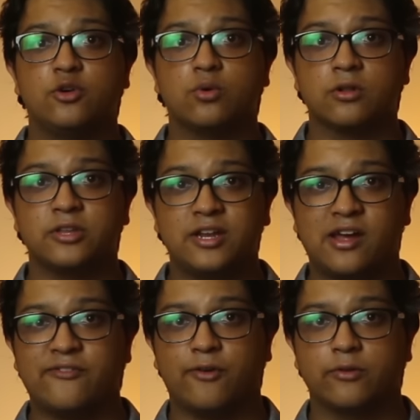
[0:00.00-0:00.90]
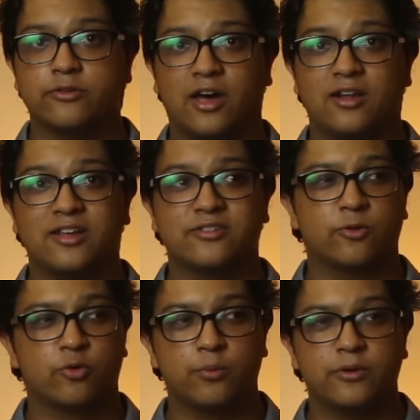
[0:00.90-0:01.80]
You will need headphones unless
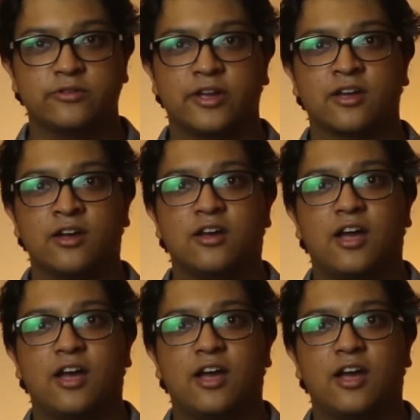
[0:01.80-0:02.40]
the room is like